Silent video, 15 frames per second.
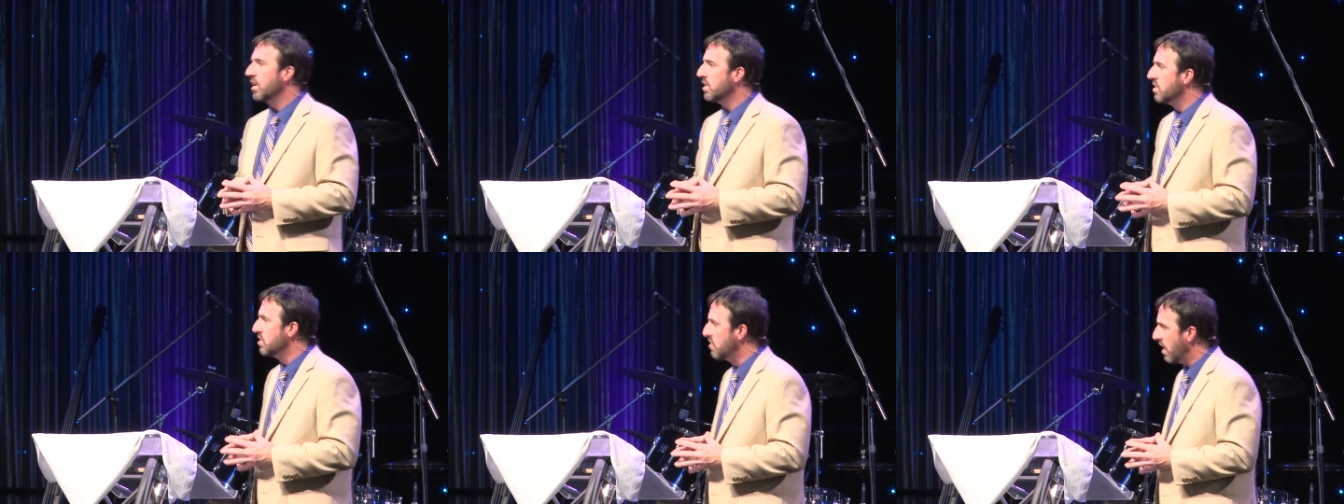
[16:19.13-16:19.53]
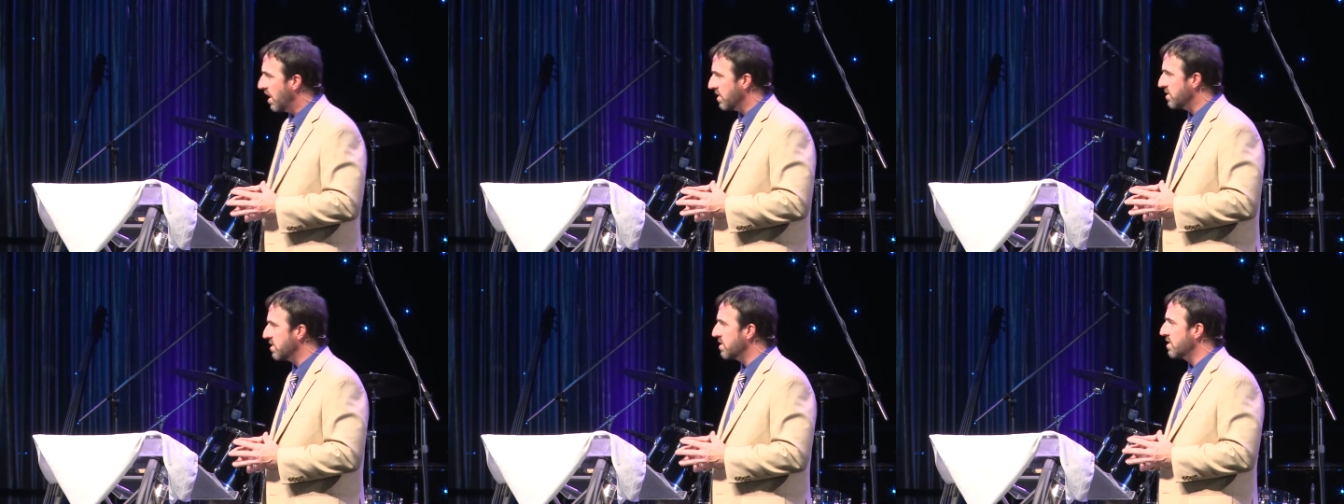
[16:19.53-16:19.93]

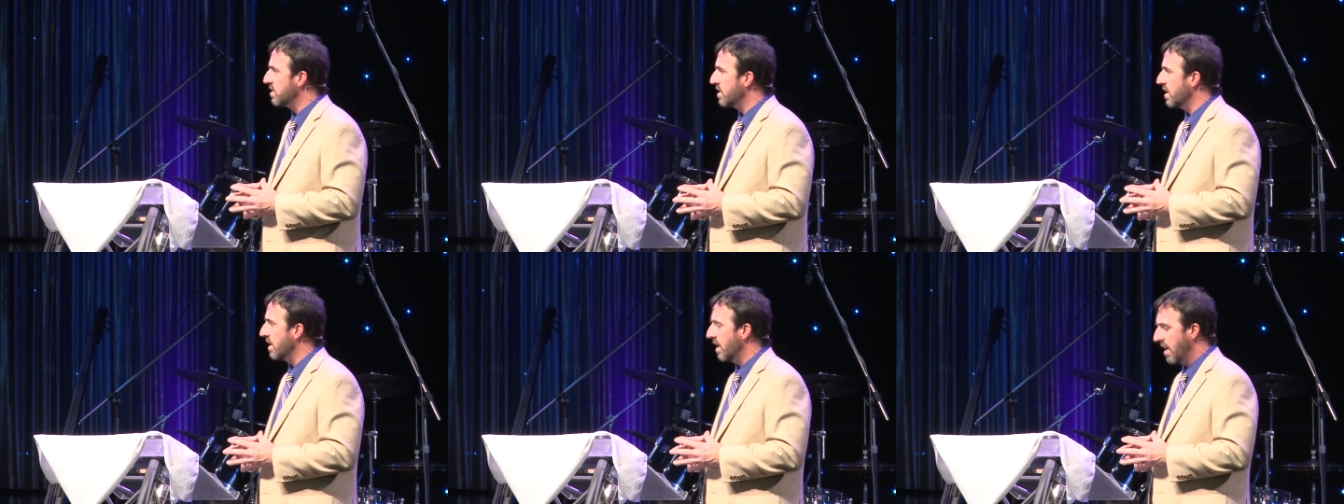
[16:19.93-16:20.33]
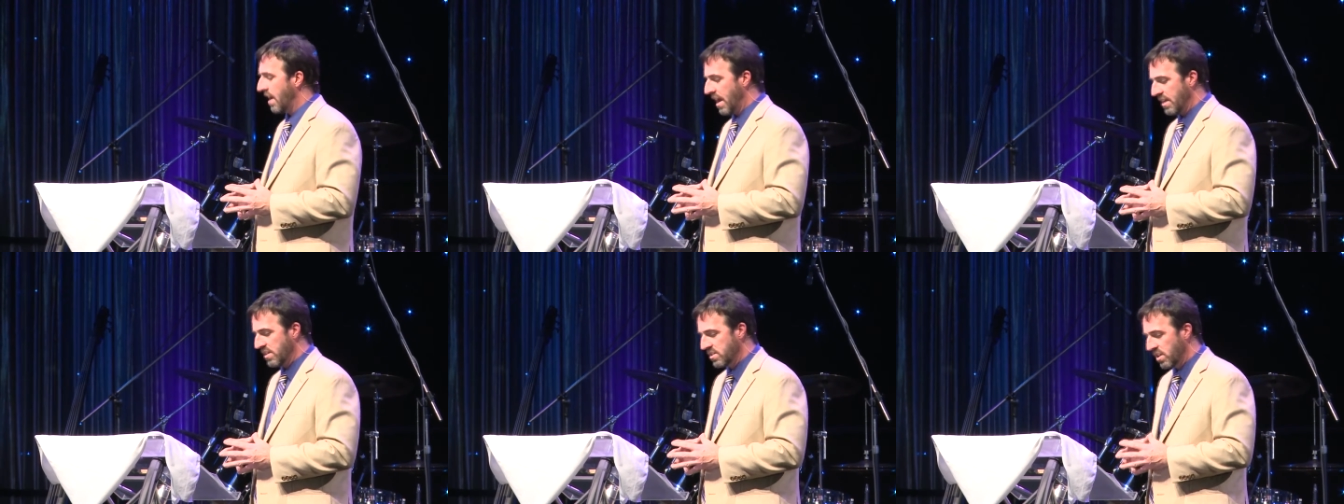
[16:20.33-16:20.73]
just
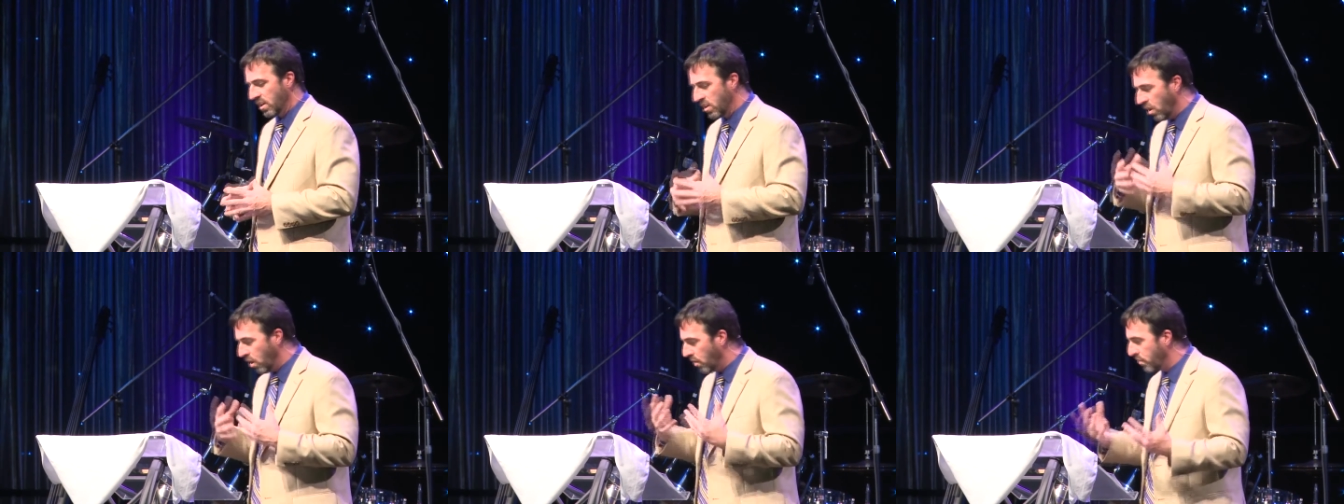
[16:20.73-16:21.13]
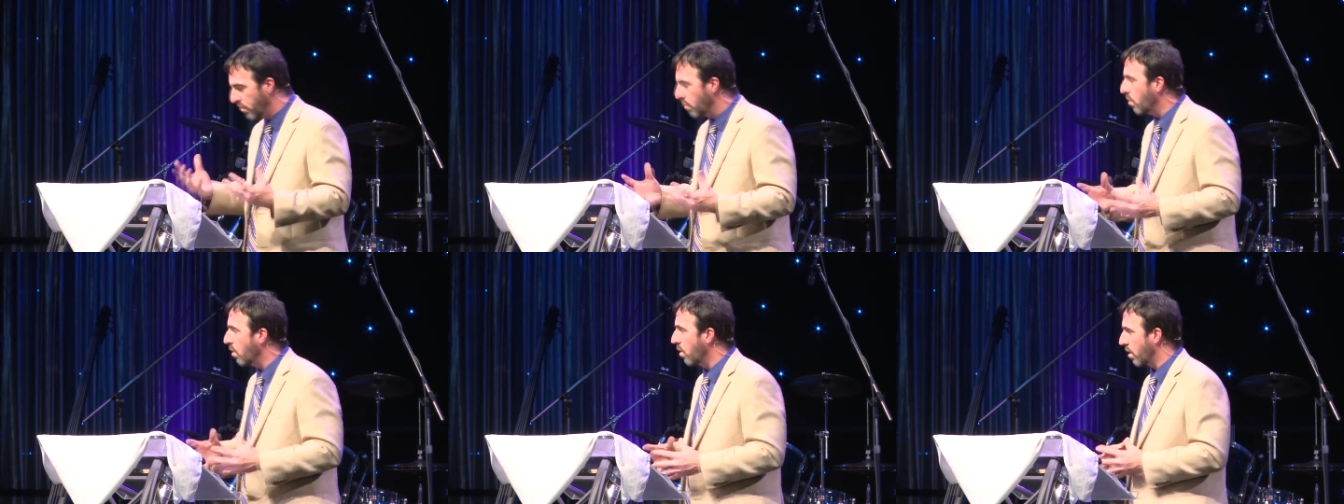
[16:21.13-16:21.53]
as the Gulf
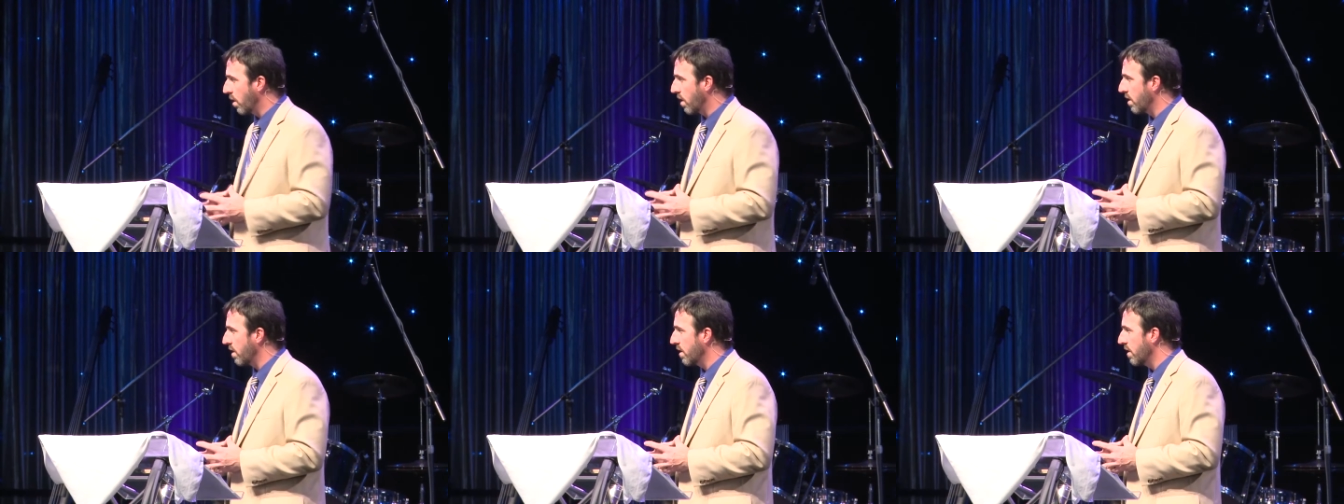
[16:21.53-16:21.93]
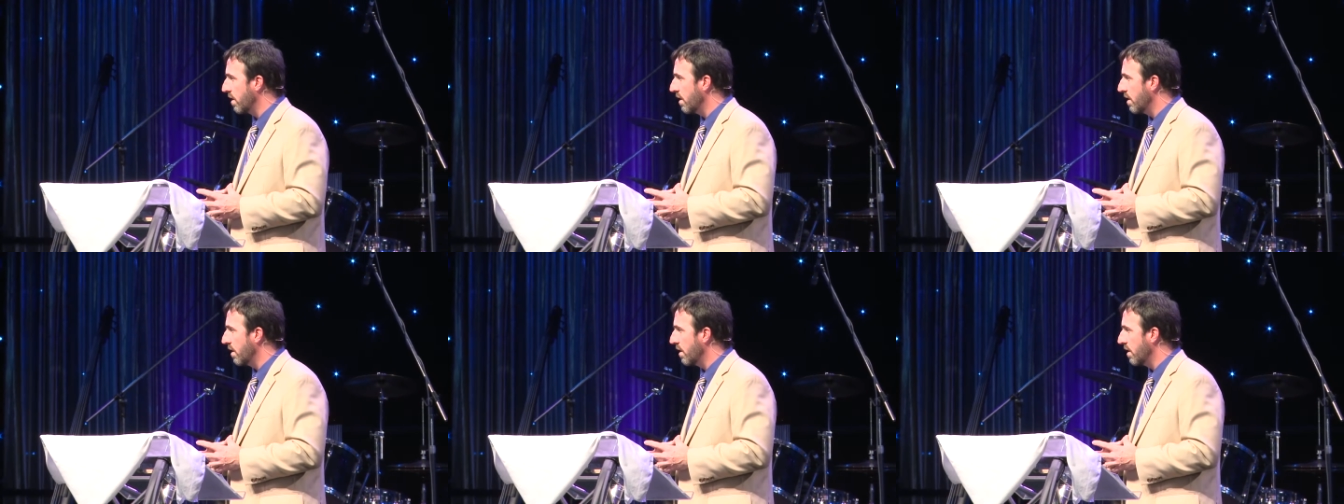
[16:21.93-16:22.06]
War